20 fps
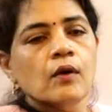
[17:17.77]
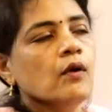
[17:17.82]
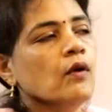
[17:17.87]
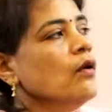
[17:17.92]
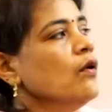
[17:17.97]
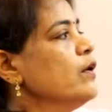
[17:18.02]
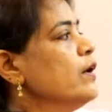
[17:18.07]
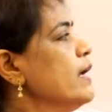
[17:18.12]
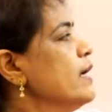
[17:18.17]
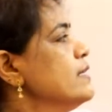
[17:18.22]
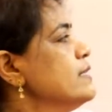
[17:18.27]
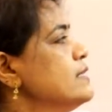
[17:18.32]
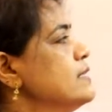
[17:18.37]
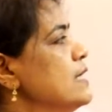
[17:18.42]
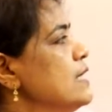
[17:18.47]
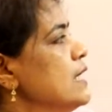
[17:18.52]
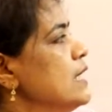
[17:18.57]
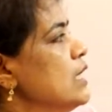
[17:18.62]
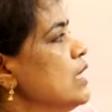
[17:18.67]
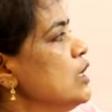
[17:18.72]
Okay,
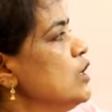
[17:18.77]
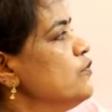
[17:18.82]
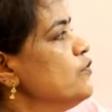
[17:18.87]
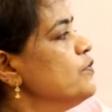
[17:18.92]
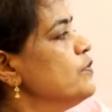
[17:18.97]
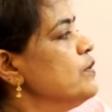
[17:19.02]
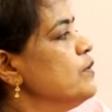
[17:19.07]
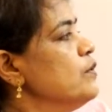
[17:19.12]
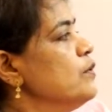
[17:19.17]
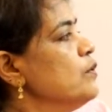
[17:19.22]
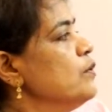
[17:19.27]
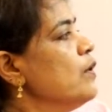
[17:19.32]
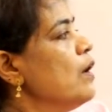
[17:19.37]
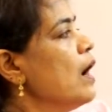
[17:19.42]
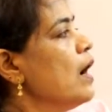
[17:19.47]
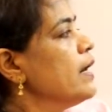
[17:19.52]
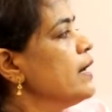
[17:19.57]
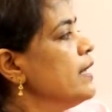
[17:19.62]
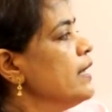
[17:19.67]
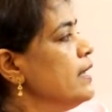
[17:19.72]
see, if you
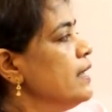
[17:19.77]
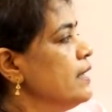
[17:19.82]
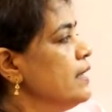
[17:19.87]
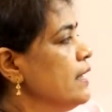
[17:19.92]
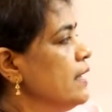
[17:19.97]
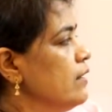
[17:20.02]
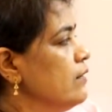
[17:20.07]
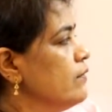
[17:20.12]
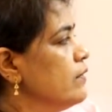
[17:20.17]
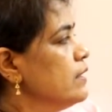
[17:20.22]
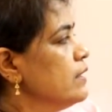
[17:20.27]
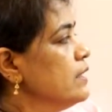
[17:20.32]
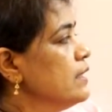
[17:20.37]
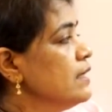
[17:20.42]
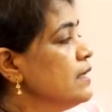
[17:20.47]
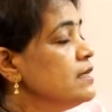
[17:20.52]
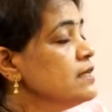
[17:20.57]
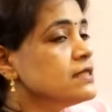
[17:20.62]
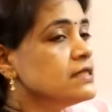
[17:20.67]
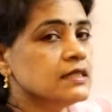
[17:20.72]
are given the
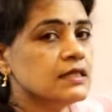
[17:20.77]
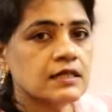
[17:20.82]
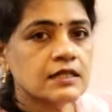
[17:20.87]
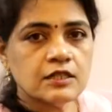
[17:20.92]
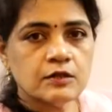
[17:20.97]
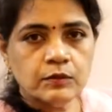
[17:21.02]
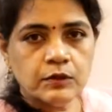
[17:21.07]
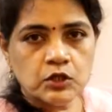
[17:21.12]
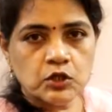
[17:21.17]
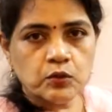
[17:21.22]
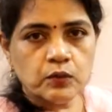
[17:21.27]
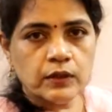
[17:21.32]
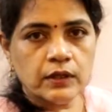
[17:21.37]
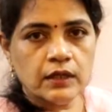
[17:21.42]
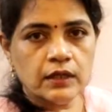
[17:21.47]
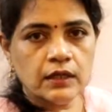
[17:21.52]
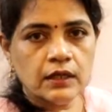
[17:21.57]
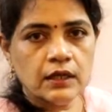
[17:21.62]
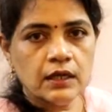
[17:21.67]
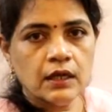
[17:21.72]
distance
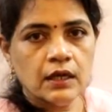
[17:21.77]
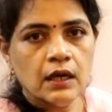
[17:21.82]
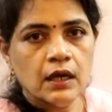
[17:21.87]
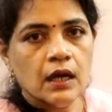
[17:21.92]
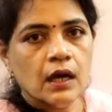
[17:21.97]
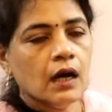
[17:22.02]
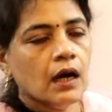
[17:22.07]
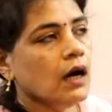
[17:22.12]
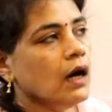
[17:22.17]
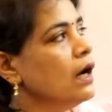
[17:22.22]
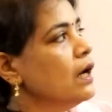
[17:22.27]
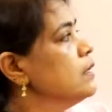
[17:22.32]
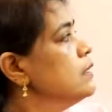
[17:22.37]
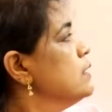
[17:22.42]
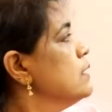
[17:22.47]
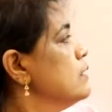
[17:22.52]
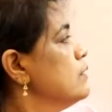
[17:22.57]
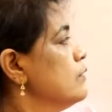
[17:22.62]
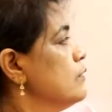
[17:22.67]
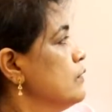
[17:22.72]
between
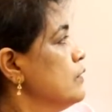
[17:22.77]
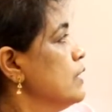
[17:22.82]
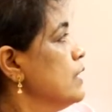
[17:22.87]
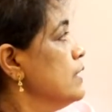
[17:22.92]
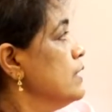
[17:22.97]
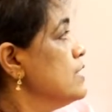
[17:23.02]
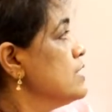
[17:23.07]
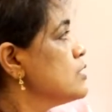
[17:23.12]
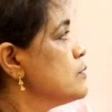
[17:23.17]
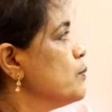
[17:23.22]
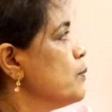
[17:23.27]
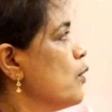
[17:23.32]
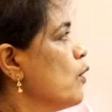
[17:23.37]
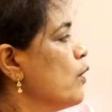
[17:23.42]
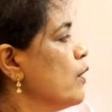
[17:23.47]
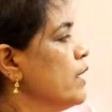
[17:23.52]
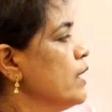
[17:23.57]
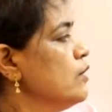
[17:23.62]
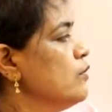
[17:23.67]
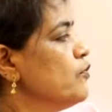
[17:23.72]
this
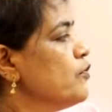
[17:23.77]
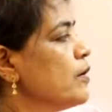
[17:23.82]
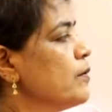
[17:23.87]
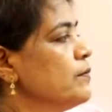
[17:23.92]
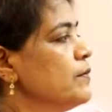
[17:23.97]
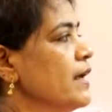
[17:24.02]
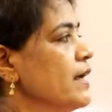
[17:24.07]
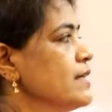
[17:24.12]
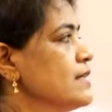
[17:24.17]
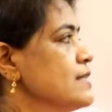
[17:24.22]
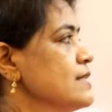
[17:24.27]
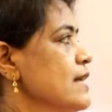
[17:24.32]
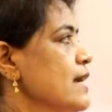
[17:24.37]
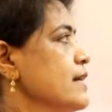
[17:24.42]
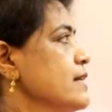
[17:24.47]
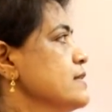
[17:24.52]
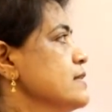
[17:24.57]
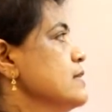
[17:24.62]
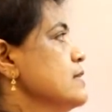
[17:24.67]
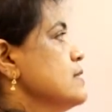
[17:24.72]
point from the
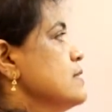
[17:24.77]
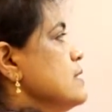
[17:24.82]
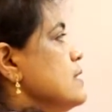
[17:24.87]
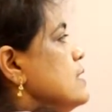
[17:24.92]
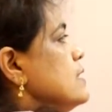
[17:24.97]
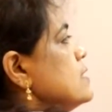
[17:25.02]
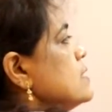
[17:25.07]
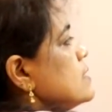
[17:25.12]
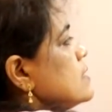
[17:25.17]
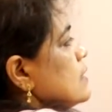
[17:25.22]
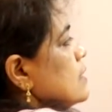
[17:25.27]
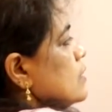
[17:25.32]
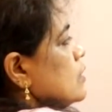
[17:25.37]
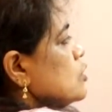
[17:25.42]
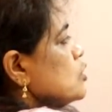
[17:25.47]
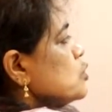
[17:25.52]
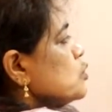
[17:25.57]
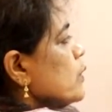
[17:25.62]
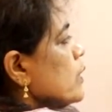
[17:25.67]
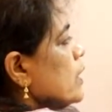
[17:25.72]
x-axis is
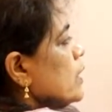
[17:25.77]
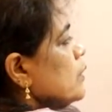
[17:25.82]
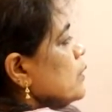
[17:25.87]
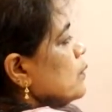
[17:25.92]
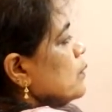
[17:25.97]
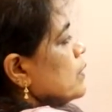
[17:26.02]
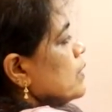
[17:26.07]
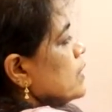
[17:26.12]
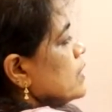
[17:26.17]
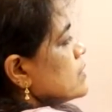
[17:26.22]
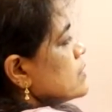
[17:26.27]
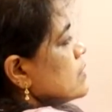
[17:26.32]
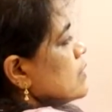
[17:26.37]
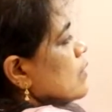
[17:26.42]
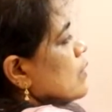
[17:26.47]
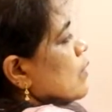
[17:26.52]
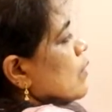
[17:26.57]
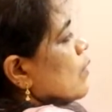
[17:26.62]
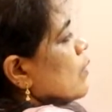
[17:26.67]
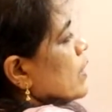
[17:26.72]
12 units.
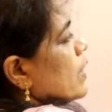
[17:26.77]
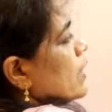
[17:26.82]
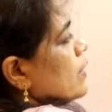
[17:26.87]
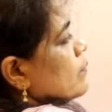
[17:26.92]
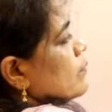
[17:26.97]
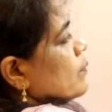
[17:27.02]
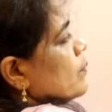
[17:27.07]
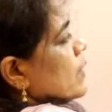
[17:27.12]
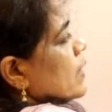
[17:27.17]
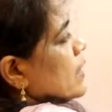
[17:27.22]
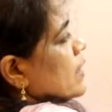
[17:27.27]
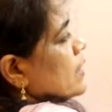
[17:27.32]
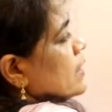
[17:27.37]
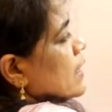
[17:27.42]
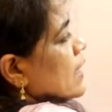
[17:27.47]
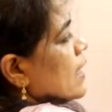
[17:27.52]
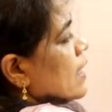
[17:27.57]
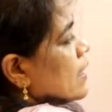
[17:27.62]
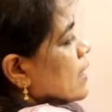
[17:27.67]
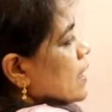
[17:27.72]
Okay, being
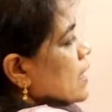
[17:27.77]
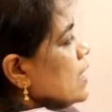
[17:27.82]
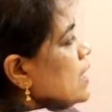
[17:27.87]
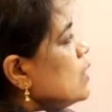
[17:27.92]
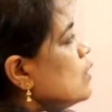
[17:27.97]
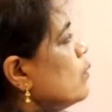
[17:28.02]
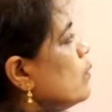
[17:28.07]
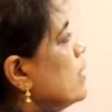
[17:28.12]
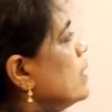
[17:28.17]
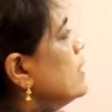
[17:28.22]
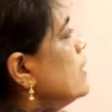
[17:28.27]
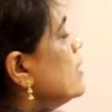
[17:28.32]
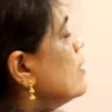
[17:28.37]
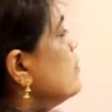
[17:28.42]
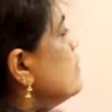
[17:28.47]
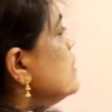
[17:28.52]
they are equal, that